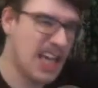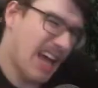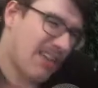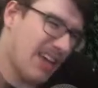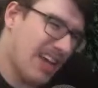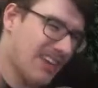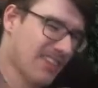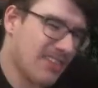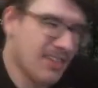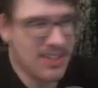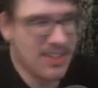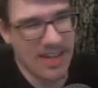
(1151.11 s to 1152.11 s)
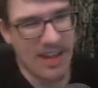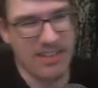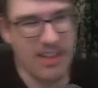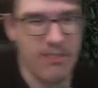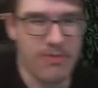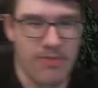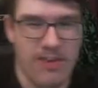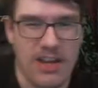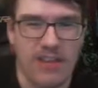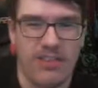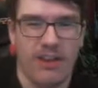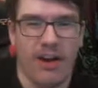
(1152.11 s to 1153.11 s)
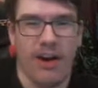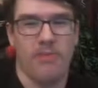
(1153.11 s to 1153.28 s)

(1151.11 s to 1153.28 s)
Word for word: I mean... I say three star